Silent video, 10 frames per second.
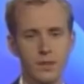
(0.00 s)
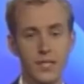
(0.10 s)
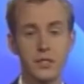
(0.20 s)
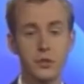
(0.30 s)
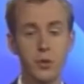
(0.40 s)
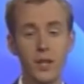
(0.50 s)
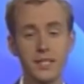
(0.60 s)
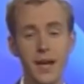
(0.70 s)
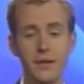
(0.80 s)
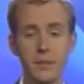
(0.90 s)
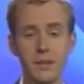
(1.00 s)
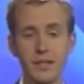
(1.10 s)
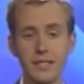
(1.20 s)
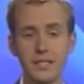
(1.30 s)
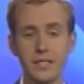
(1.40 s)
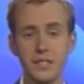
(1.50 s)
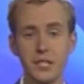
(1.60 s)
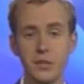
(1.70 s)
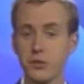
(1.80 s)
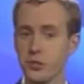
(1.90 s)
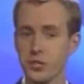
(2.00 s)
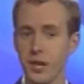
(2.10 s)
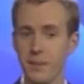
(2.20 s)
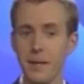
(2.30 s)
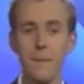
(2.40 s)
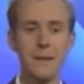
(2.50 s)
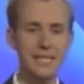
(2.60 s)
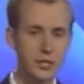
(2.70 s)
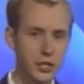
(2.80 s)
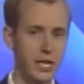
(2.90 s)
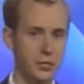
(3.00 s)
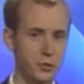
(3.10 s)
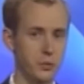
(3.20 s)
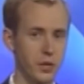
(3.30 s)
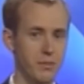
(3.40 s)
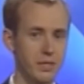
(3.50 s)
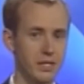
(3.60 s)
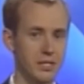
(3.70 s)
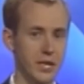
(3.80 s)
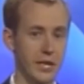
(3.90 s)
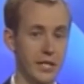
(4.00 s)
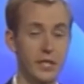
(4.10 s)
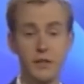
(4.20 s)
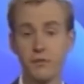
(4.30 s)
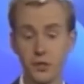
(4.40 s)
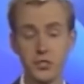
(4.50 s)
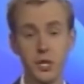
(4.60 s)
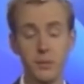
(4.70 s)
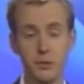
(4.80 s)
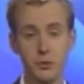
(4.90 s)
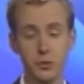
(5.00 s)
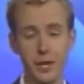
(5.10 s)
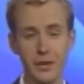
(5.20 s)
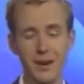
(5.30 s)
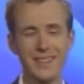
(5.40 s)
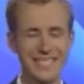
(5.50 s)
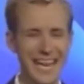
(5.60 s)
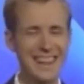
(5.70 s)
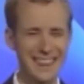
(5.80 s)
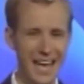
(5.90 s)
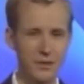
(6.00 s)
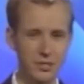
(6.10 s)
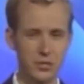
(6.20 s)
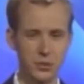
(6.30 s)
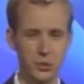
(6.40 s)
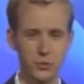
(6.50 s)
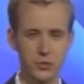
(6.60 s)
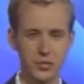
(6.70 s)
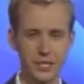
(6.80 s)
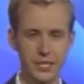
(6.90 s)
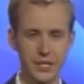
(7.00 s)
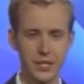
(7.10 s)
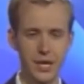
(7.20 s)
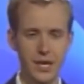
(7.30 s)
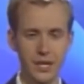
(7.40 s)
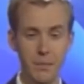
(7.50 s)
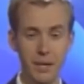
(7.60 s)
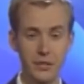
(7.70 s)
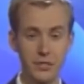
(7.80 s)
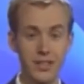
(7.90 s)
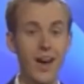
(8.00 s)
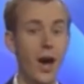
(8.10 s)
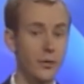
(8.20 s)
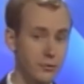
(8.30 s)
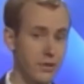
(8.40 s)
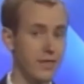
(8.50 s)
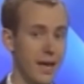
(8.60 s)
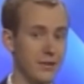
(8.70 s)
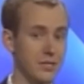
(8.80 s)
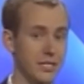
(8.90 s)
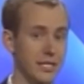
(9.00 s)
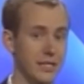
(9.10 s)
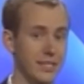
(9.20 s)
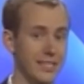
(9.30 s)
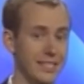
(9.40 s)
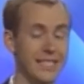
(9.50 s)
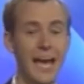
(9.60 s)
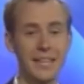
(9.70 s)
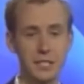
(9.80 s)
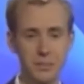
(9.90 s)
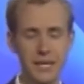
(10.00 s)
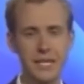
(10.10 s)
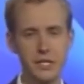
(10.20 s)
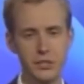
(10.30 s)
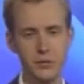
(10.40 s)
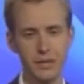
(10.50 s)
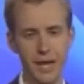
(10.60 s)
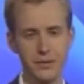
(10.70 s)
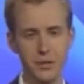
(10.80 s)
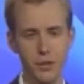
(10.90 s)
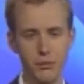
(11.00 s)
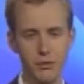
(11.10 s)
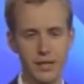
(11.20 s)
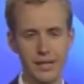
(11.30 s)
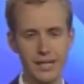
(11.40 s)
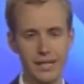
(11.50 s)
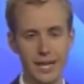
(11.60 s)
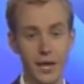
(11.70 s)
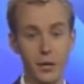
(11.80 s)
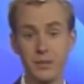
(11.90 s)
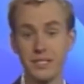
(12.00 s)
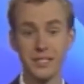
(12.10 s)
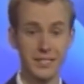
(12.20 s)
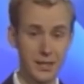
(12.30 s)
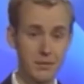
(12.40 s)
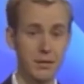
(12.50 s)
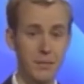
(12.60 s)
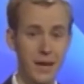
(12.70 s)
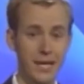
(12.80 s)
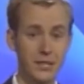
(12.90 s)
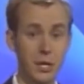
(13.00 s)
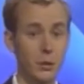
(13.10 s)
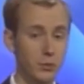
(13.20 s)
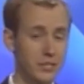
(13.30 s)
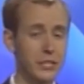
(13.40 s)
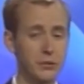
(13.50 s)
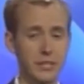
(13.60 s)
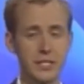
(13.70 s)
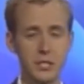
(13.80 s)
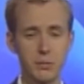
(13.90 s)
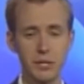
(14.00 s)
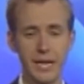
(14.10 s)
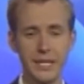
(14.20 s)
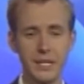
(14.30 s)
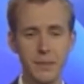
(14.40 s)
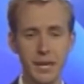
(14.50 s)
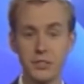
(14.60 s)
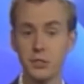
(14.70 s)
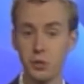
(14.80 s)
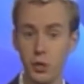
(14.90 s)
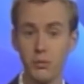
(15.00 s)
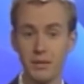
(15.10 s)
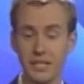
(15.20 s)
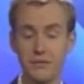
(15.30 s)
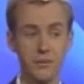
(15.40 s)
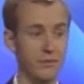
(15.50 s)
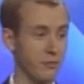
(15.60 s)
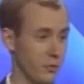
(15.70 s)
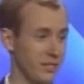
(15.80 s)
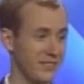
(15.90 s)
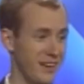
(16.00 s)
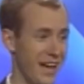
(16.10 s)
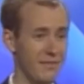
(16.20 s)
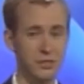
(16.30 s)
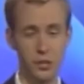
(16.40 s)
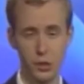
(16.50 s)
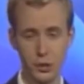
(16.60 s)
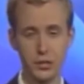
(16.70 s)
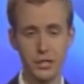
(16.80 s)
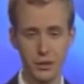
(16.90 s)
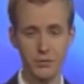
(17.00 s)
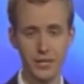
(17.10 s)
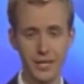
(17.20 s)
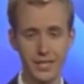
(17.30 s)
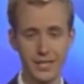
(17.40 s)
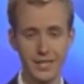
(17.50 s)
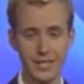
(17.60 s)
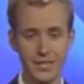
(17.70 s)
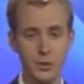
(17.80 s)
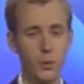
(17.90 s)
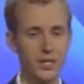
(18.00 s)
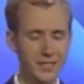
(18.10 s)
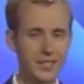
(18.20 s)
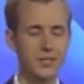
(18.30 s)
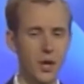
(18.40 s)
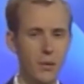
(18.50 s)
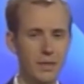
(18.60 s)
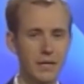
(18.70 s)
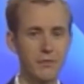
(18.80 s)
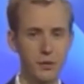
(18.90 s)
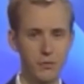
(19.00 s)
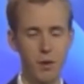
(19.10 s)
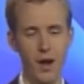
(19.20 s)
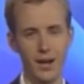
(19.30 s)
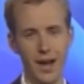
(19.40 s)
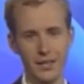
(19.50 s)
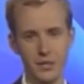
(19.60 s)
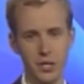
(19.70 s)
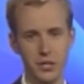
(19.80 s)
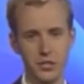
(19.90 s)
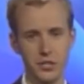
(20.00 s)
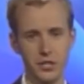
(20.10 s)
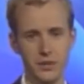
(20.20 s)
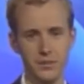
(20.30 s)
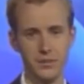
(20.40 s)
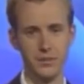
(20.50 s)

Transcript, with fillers: As the drawdown in the Middle East continues, there's going to be big changes with our military. First Army will train around 10,000 soldiers a year compared to the 100,000 a year it did at its peak in 2003. An Army Sustainment Command will decrease its brigade commands globally from 45 to 33. So what does this all mean for the Rock Island Arsenal?